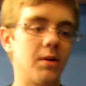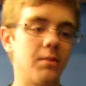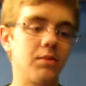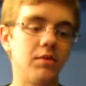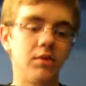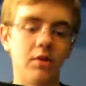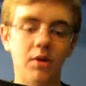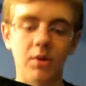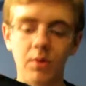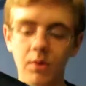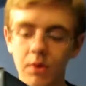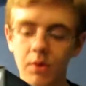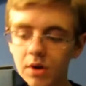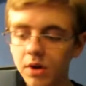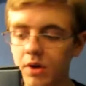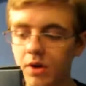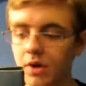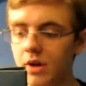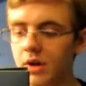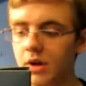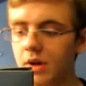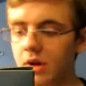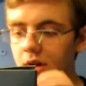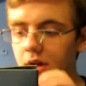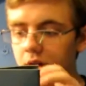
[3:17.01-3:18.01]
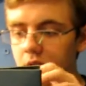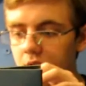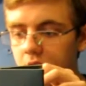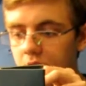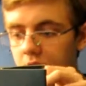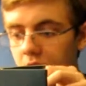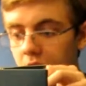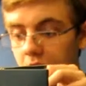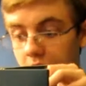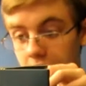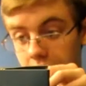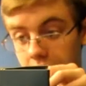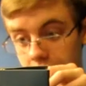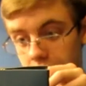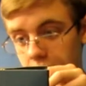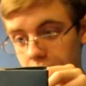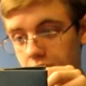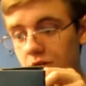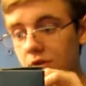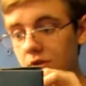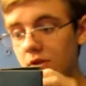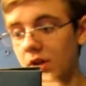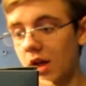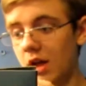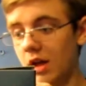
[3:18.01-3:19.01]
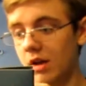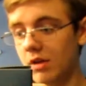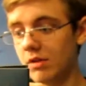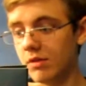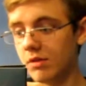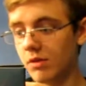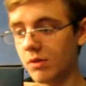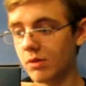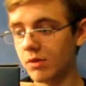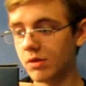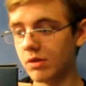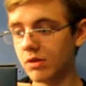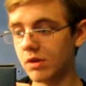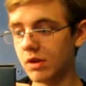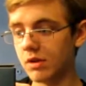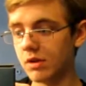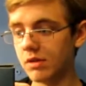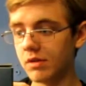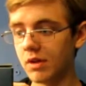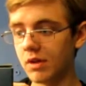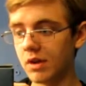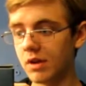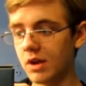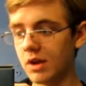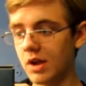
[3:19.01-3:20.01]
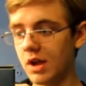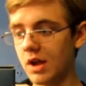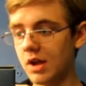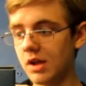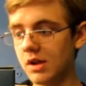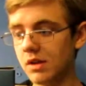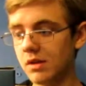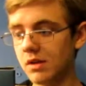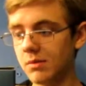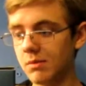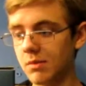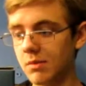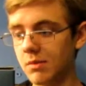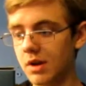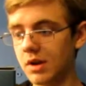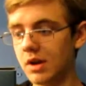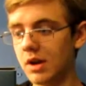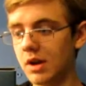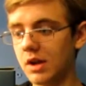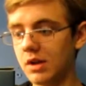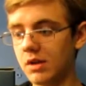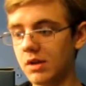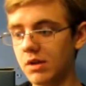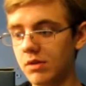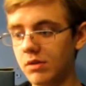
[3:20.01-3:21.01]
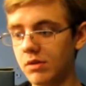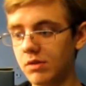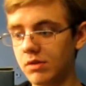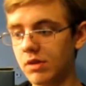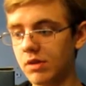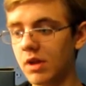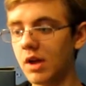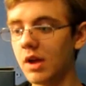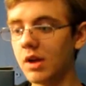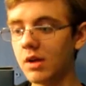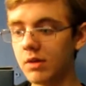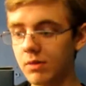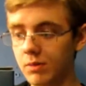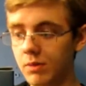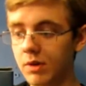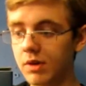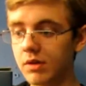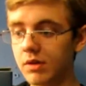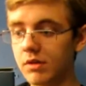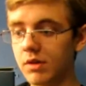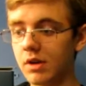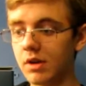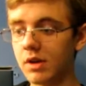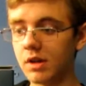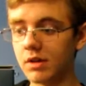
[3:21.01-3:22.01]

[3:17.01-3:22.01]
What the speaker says: So he got here in 2 days, ordered on Sunday, Monday, Tuesday, Wednesday.